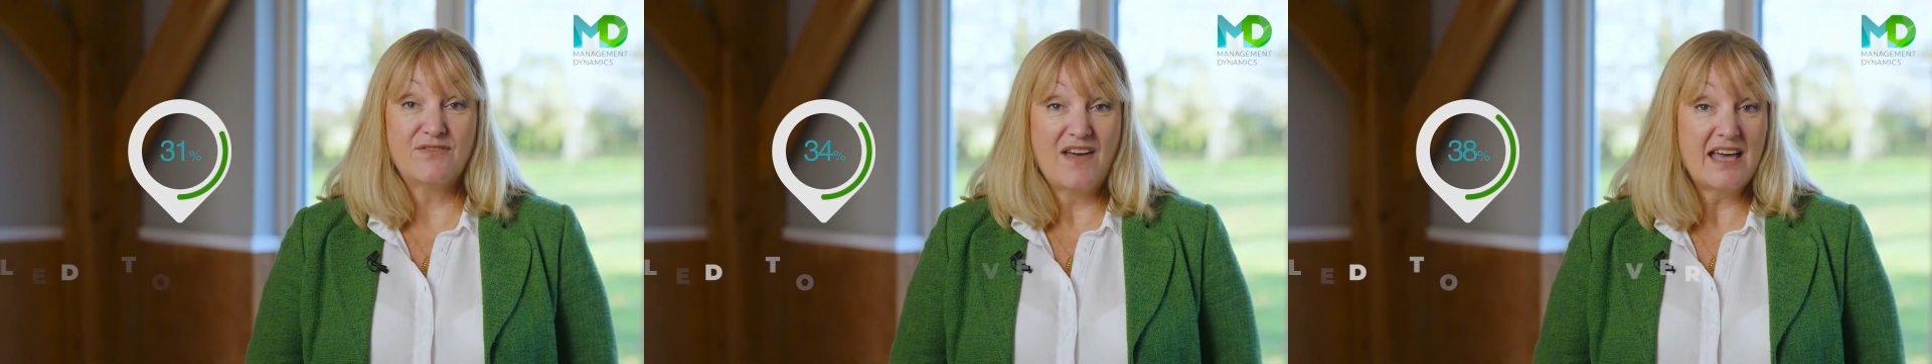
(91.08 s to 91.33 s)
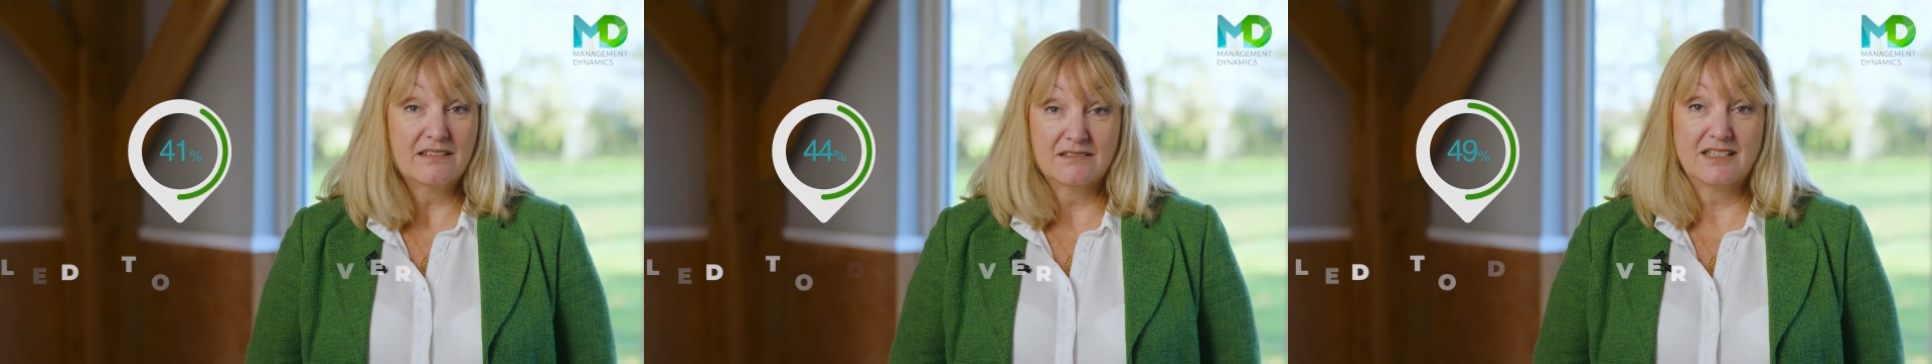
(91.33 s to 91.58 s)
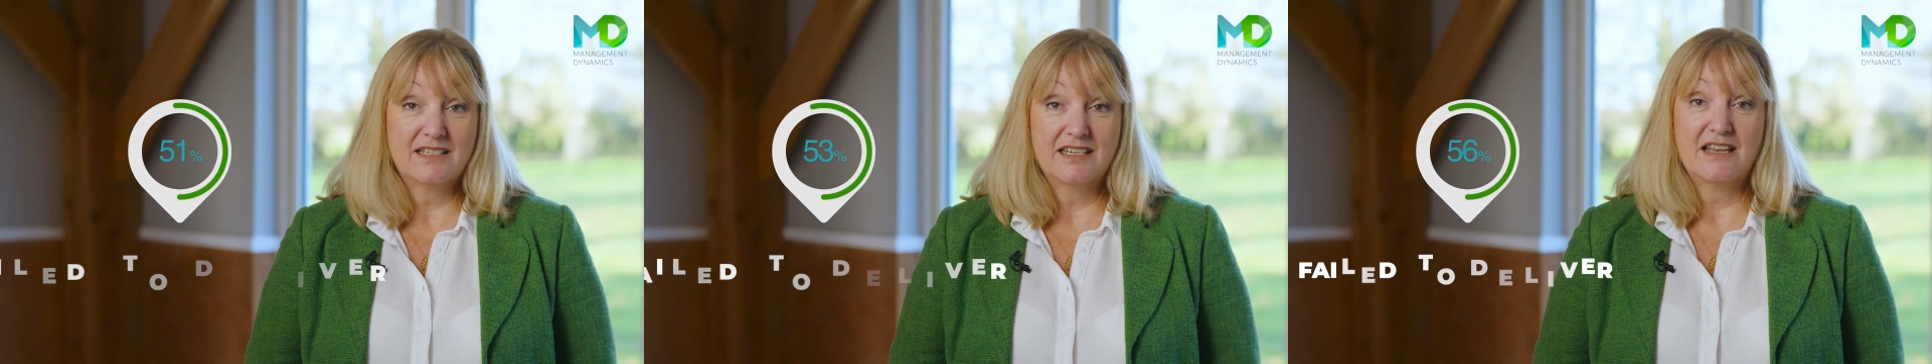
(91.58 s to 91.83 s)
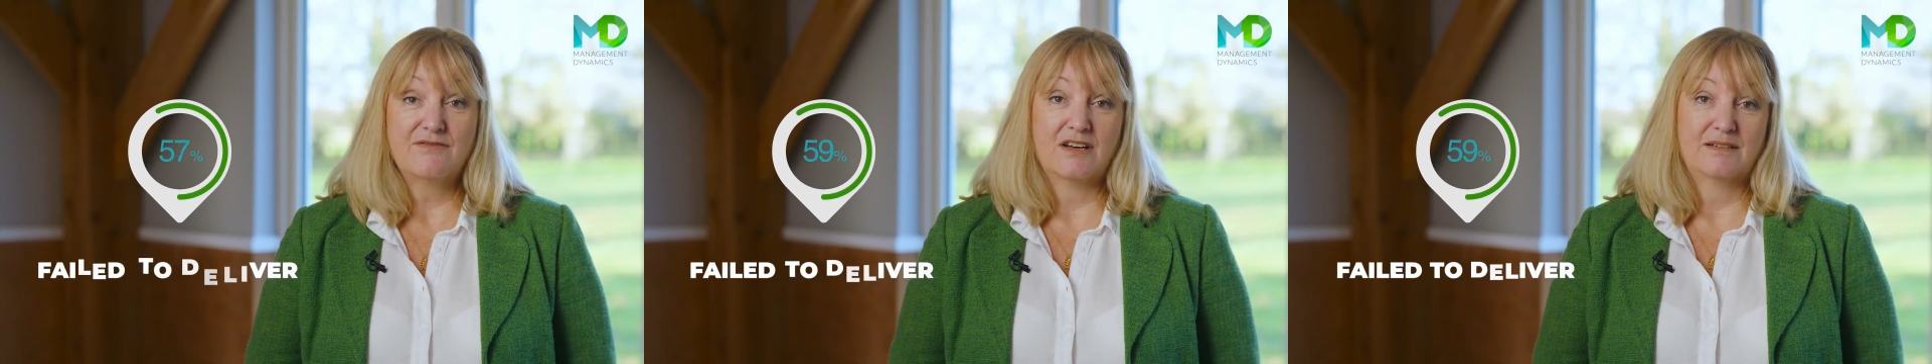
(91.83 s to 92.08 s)
fail to
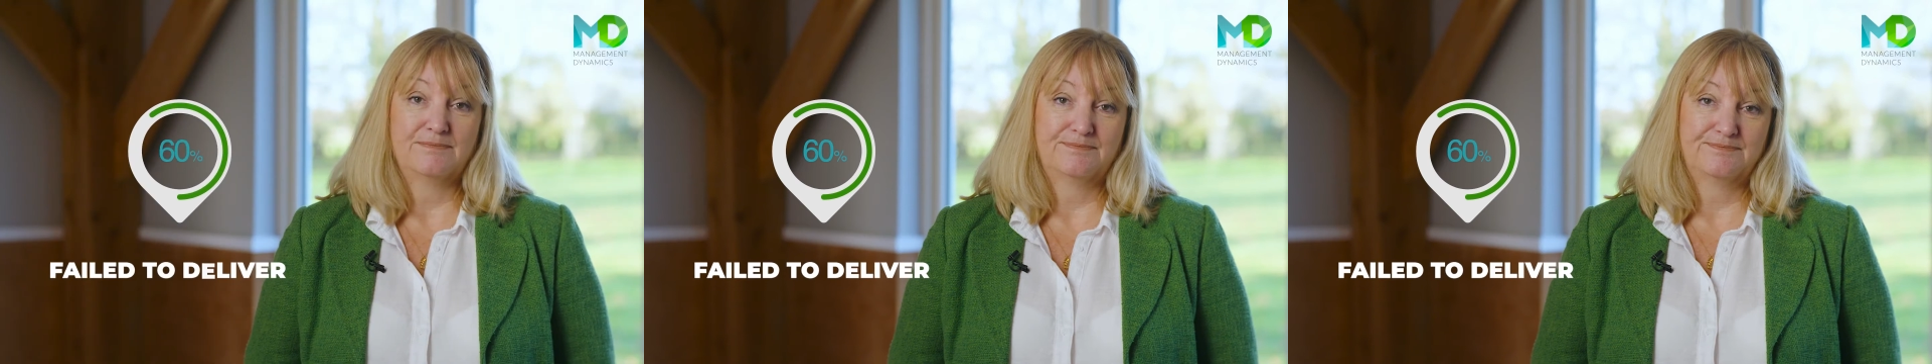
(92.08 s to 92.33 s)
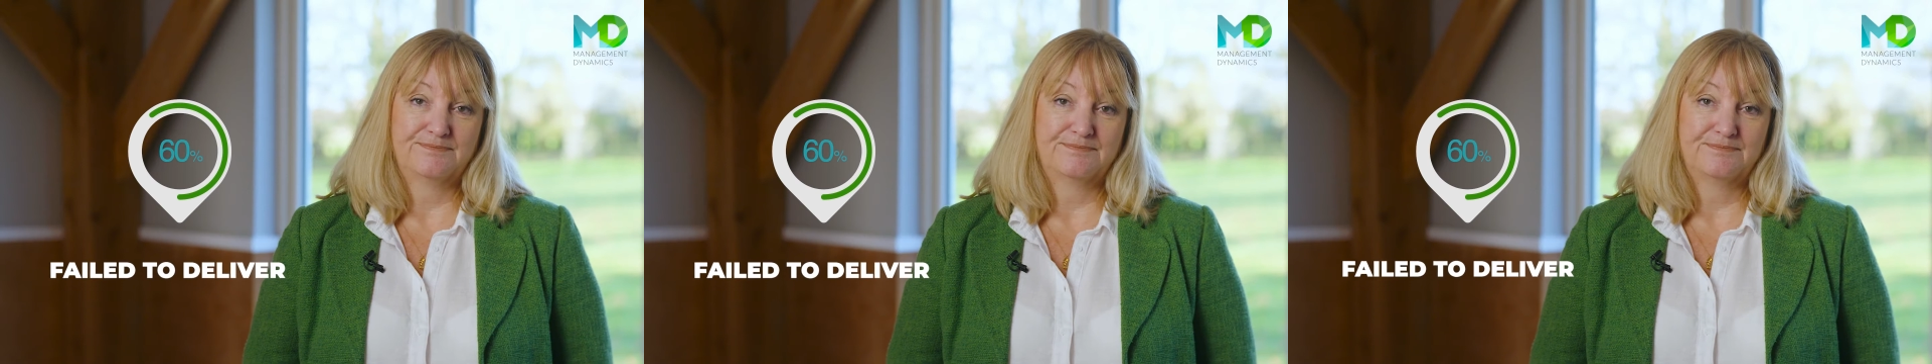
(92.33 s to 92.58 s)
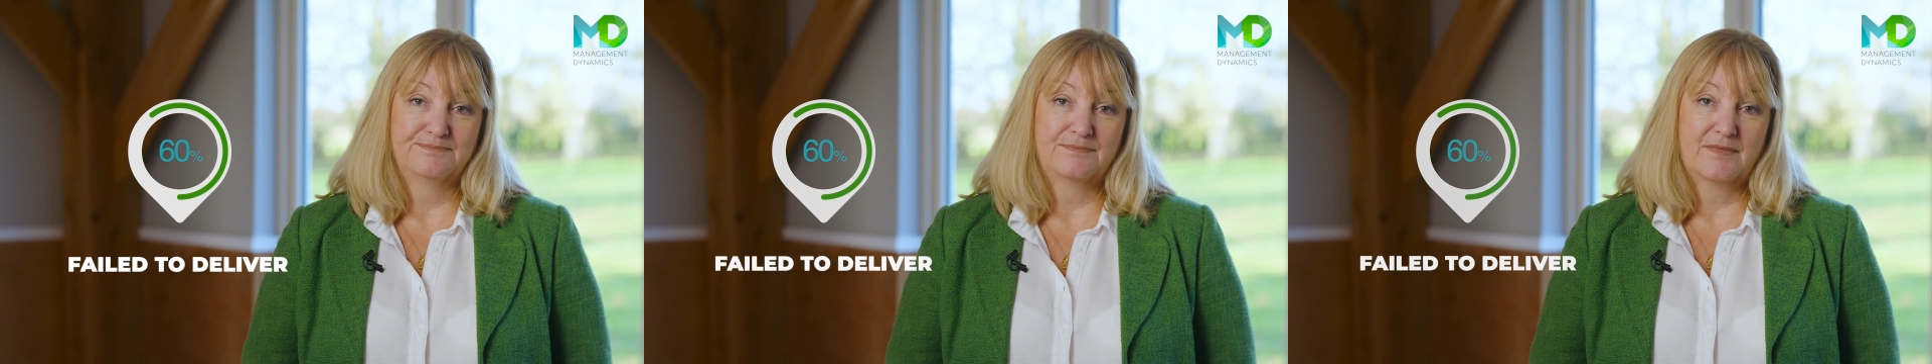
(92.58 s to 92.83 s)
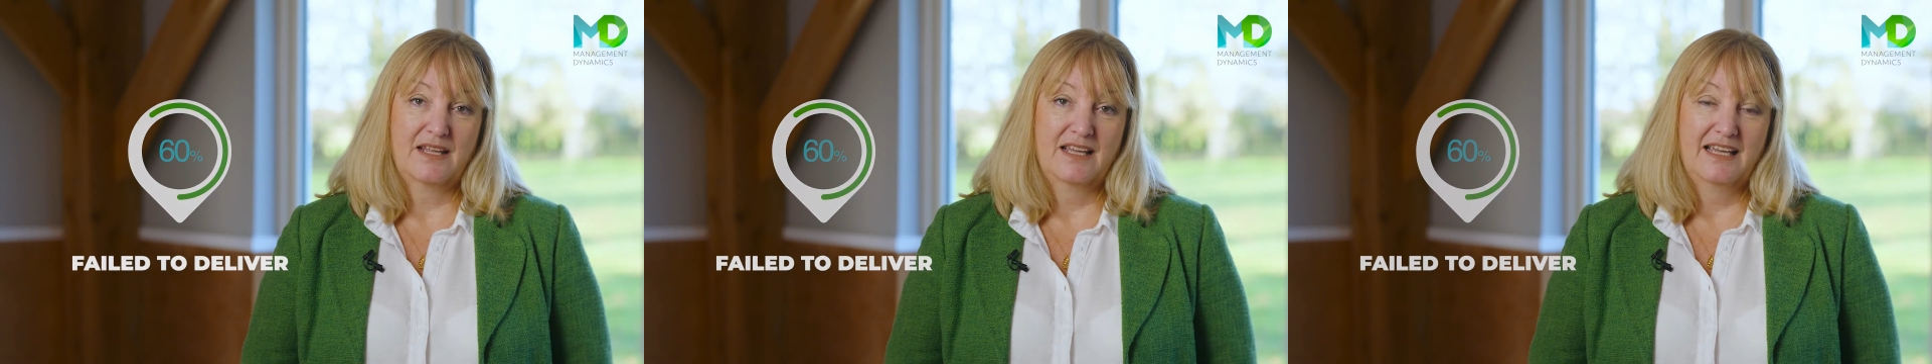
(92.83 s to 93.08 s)
deliver.
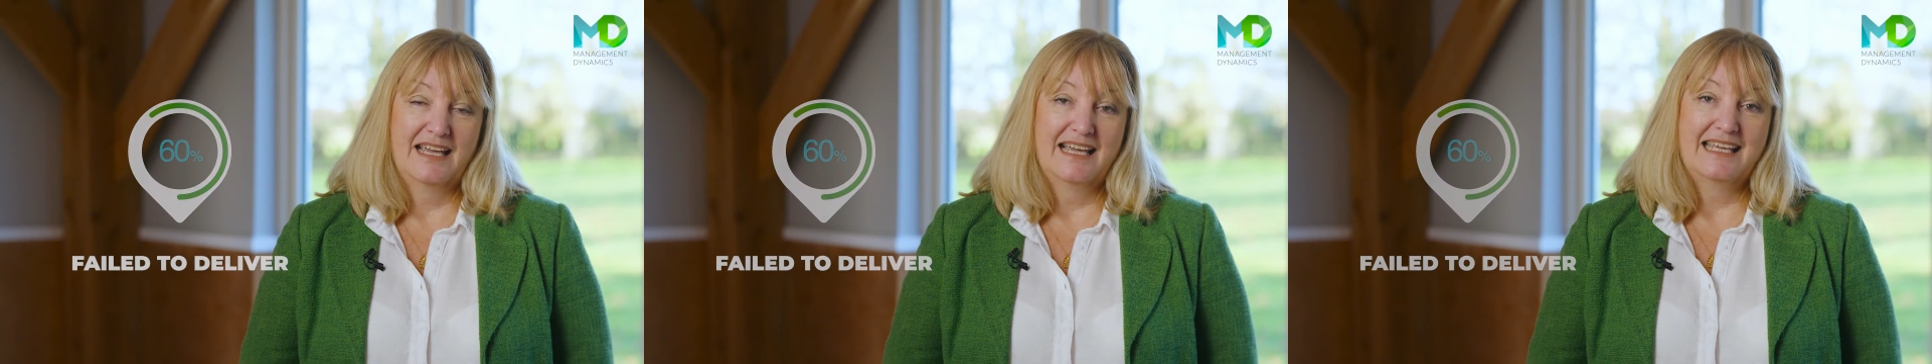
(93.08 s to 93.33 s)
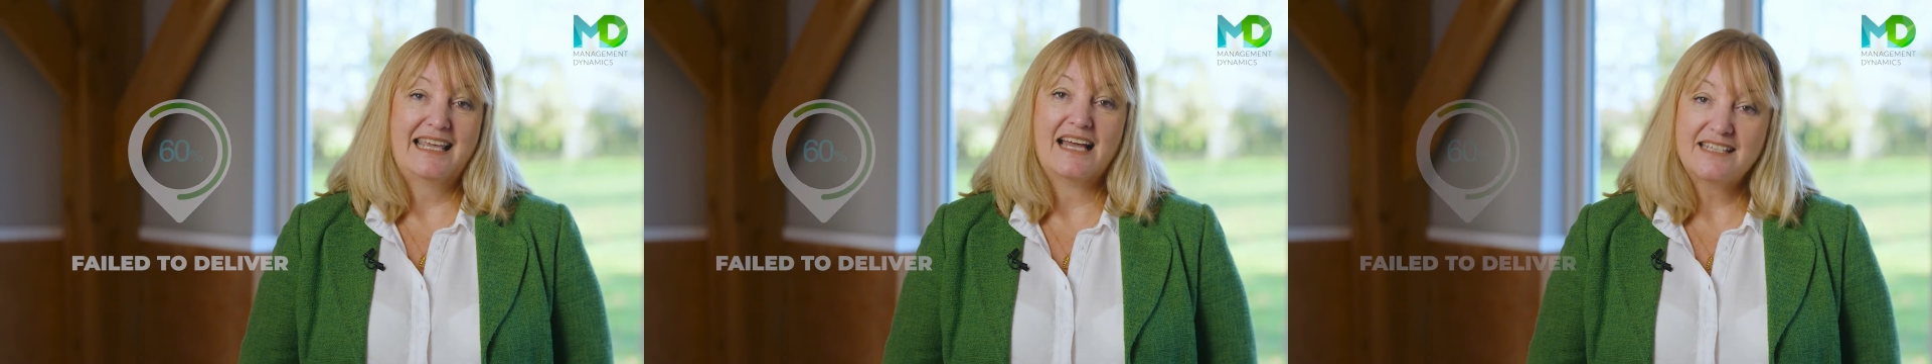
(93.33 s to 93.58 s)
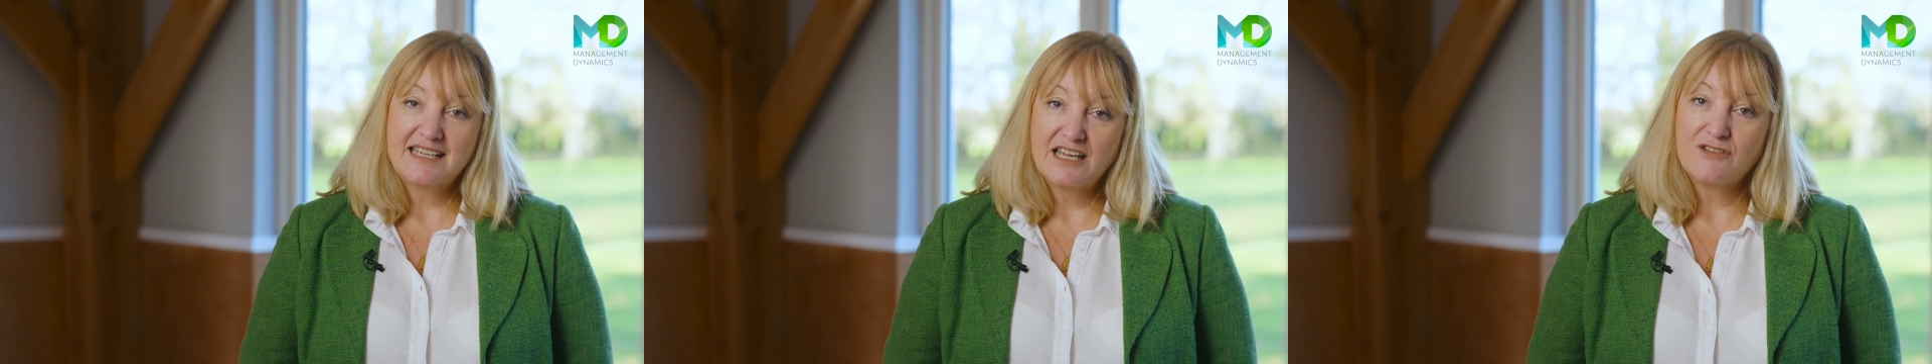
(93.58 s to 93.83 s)
Getting